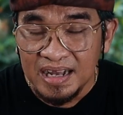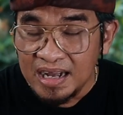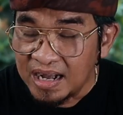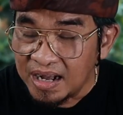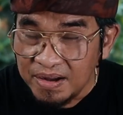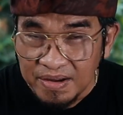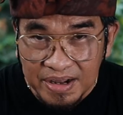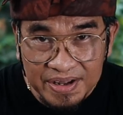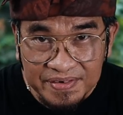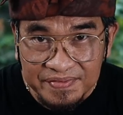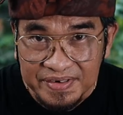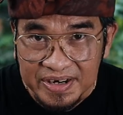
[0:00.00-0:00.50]

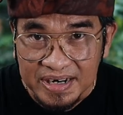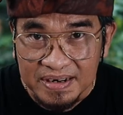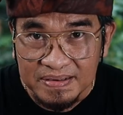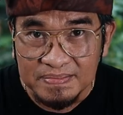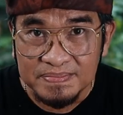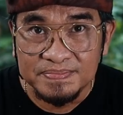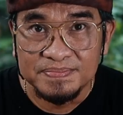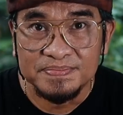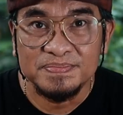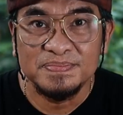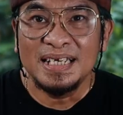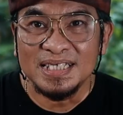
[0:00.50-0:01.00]
However,
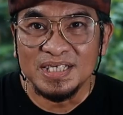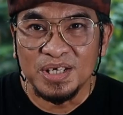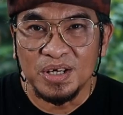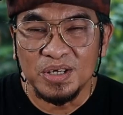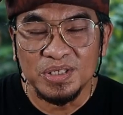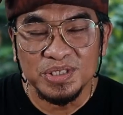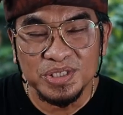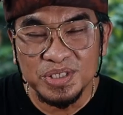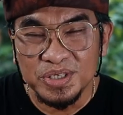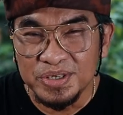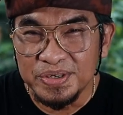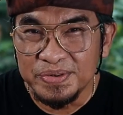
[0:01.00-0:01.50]
this
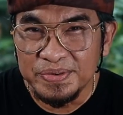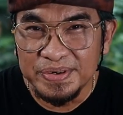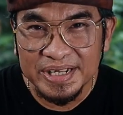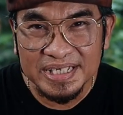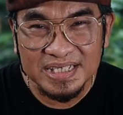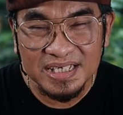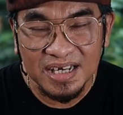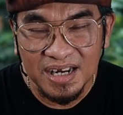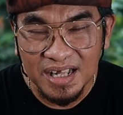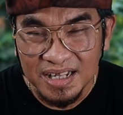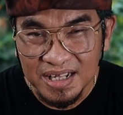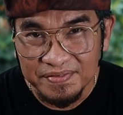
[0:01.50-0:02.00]
also
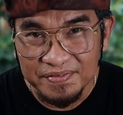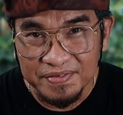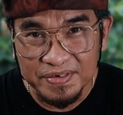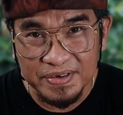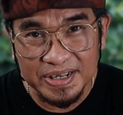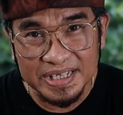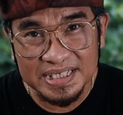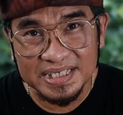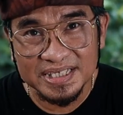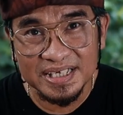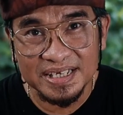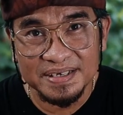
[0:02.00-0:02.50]
creates a lot of
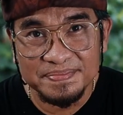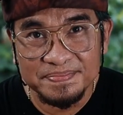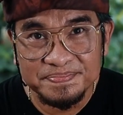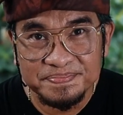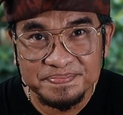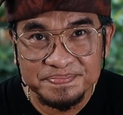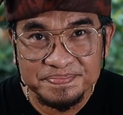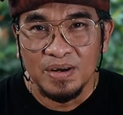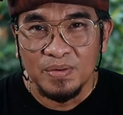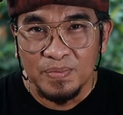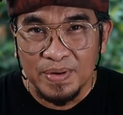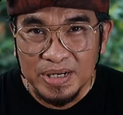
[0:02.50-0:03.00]
questions.
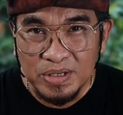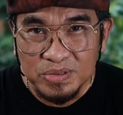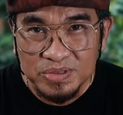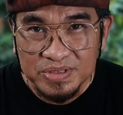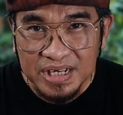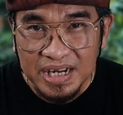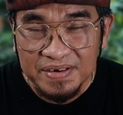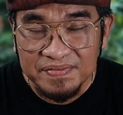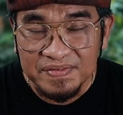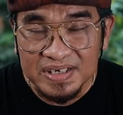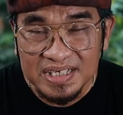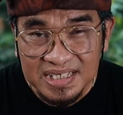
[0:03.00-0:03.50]
Why do
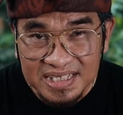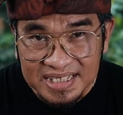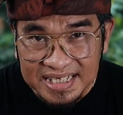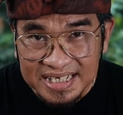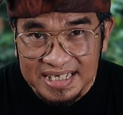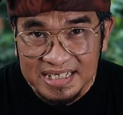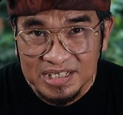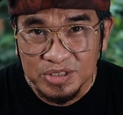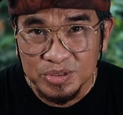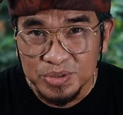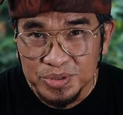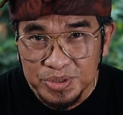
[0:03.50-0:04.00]
travelers
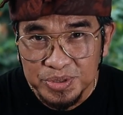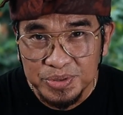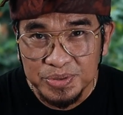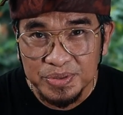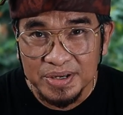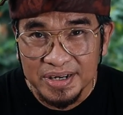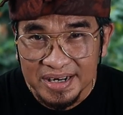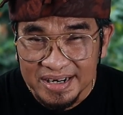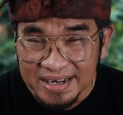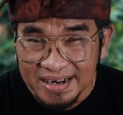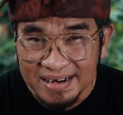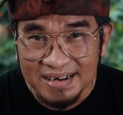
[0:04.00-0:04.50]
need to
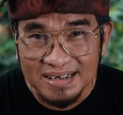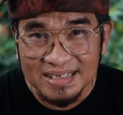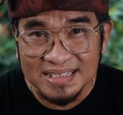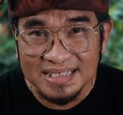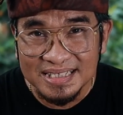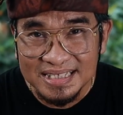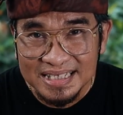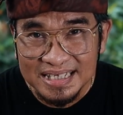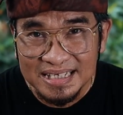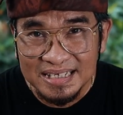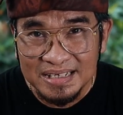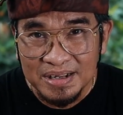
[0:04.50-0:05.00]
do a
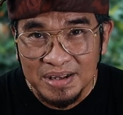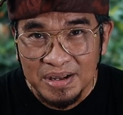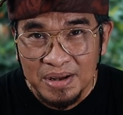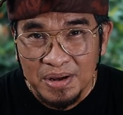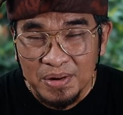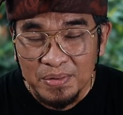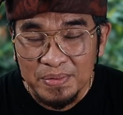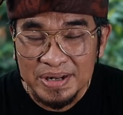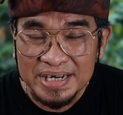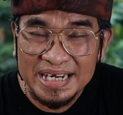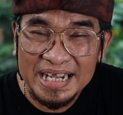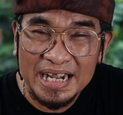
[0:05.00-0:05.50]
quarantine
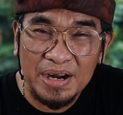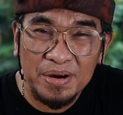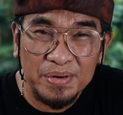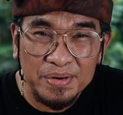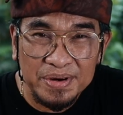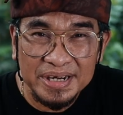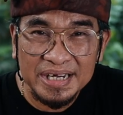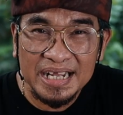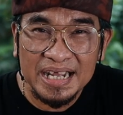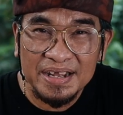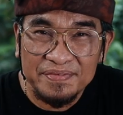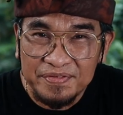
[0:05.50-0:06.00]
when they
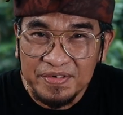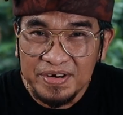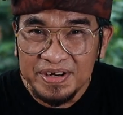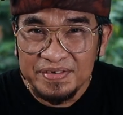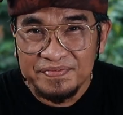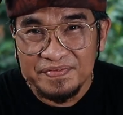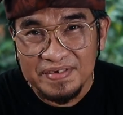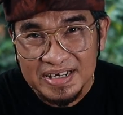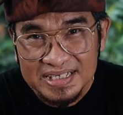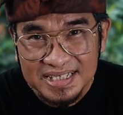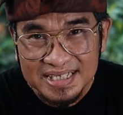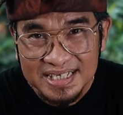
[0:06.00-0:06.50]
already have
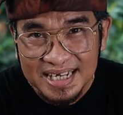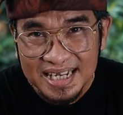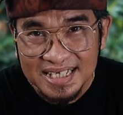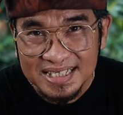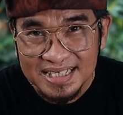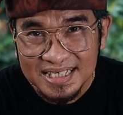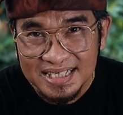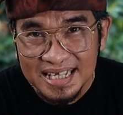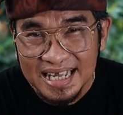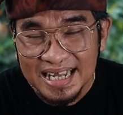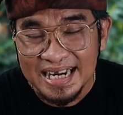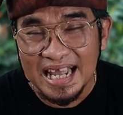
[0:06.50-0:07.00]
fully
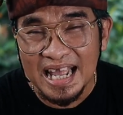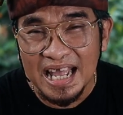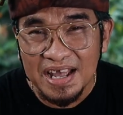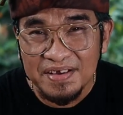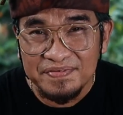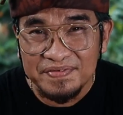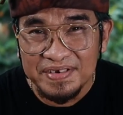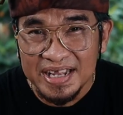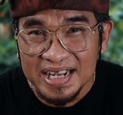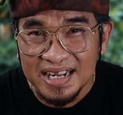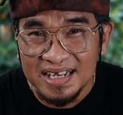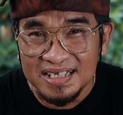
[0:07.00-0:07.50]
vaccinated and
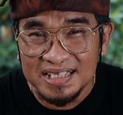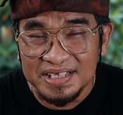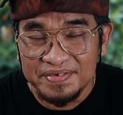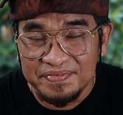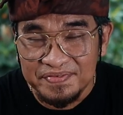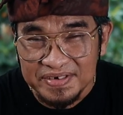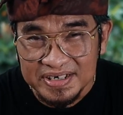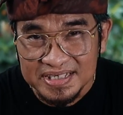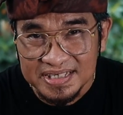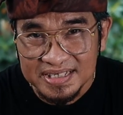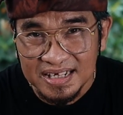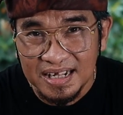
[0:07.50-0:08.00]
have
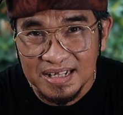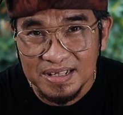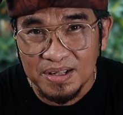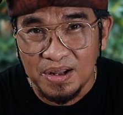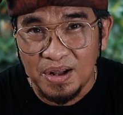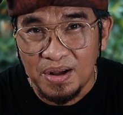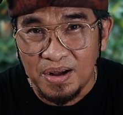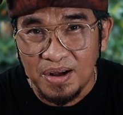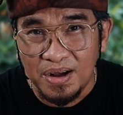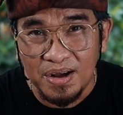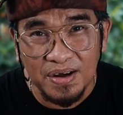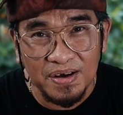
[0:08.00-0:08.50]
negative result
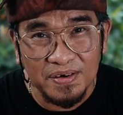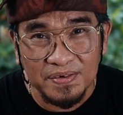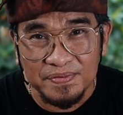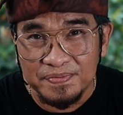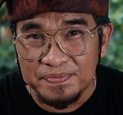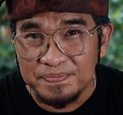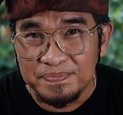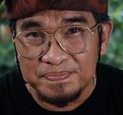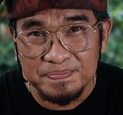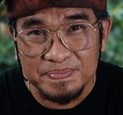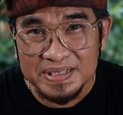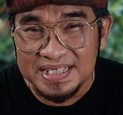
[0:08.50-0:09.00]

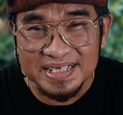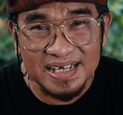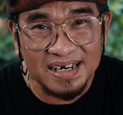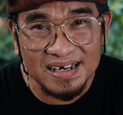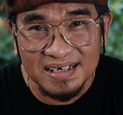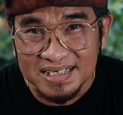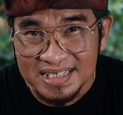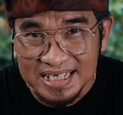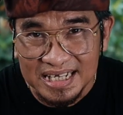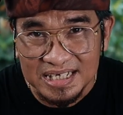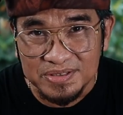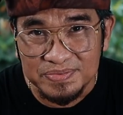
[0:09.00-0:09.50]
of
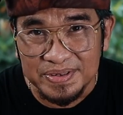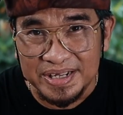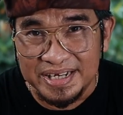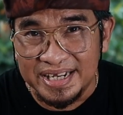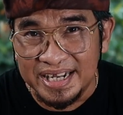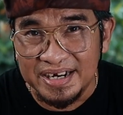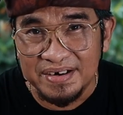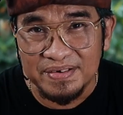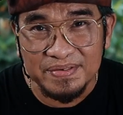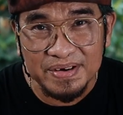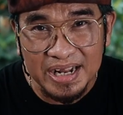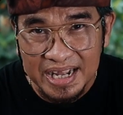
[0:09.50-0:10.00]
PCR test when
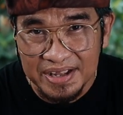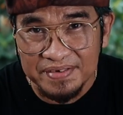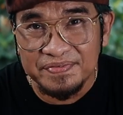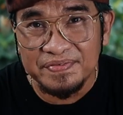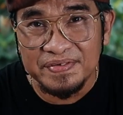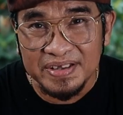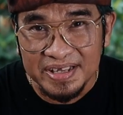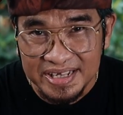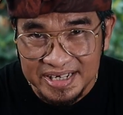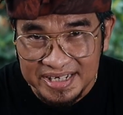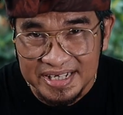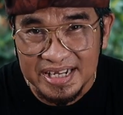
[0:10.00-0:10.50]
they
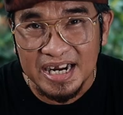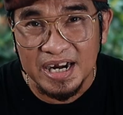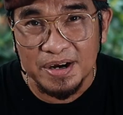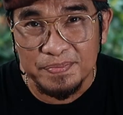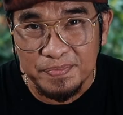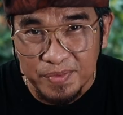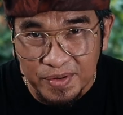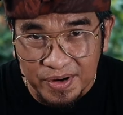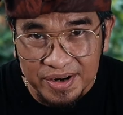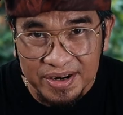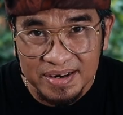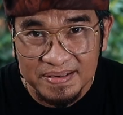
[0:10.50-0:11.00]
arrive in the
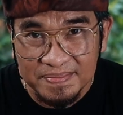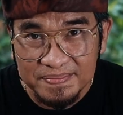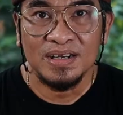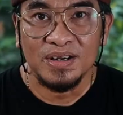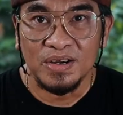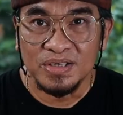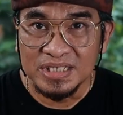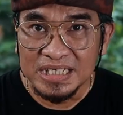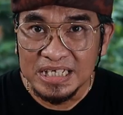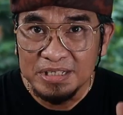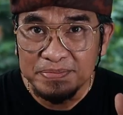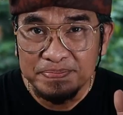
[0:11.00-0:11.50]
airport?
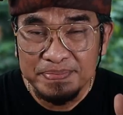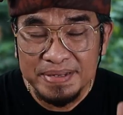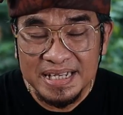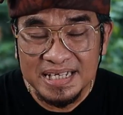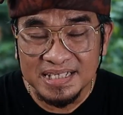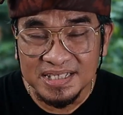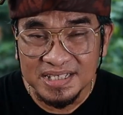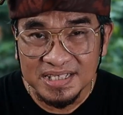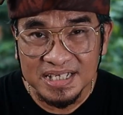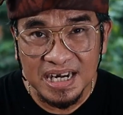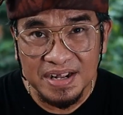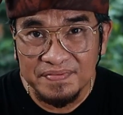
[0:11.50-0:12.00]
Because it
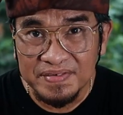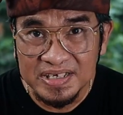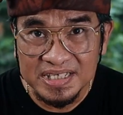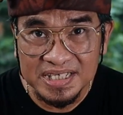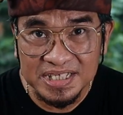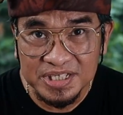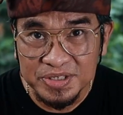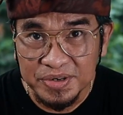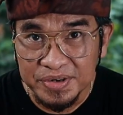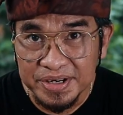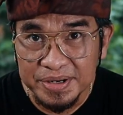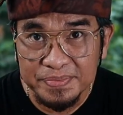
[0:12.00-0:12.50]
means travelers
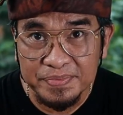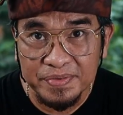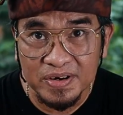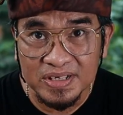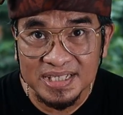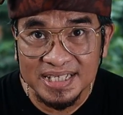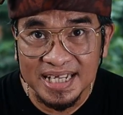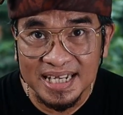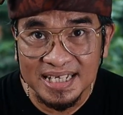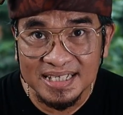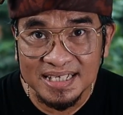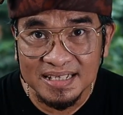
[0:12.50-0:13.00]
is already
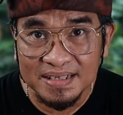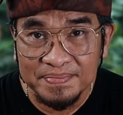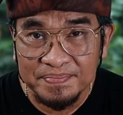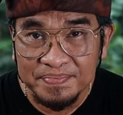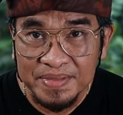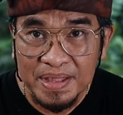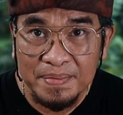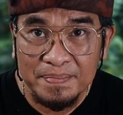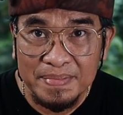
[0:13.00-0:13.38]
protected.